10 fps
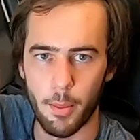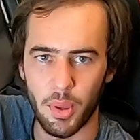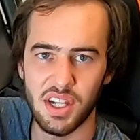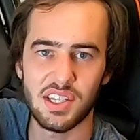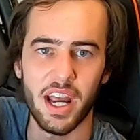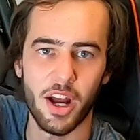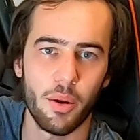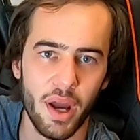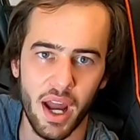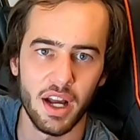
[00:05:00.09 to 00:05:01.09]
and place the
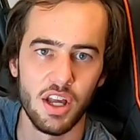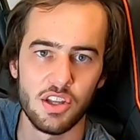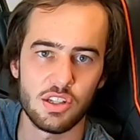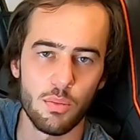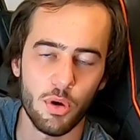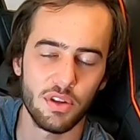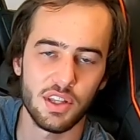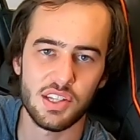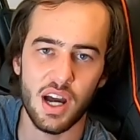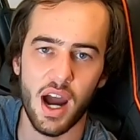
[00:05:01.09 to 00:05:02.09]
airbag somewhere on the
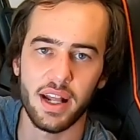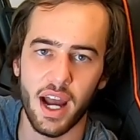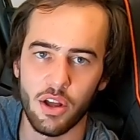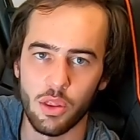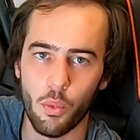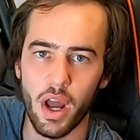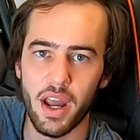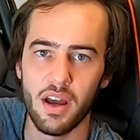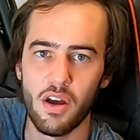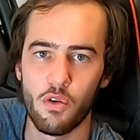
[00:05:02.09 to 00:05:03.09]
side, out of the
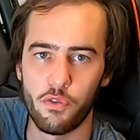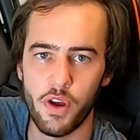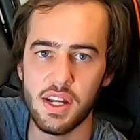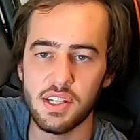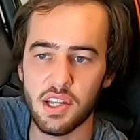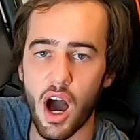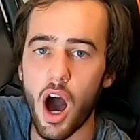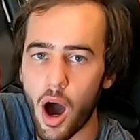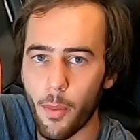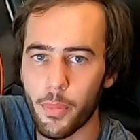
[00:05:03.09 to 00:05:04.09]
way, face
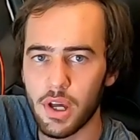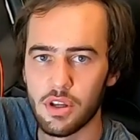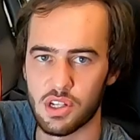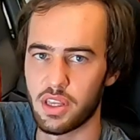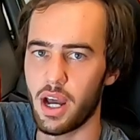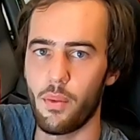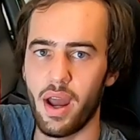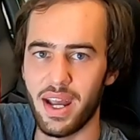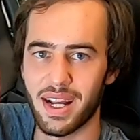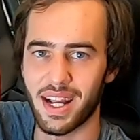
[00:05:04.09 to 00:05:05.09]
up, so that
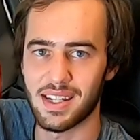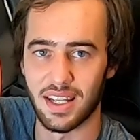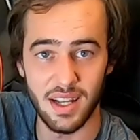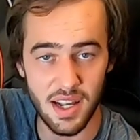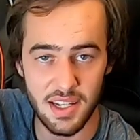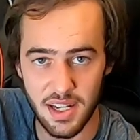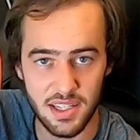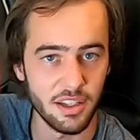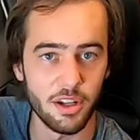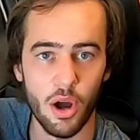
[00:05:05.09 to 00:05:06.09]
way in case it does
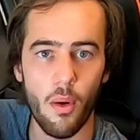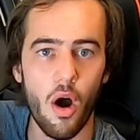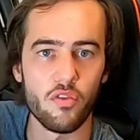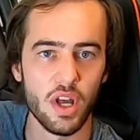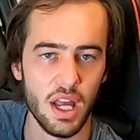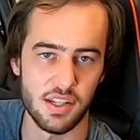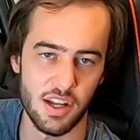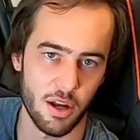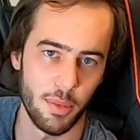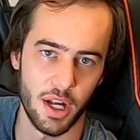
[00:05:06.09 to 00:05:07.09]
accidentally go off, it's
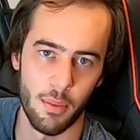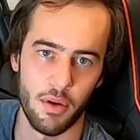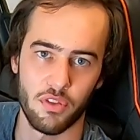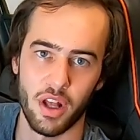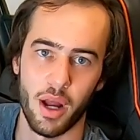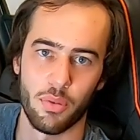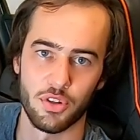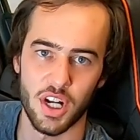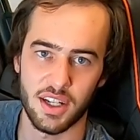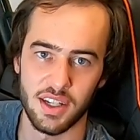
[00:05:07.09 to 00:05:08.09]
not going to become a flying
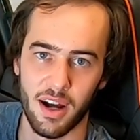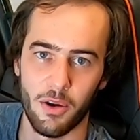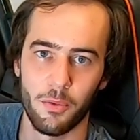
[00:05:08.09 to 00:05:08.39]
projectile.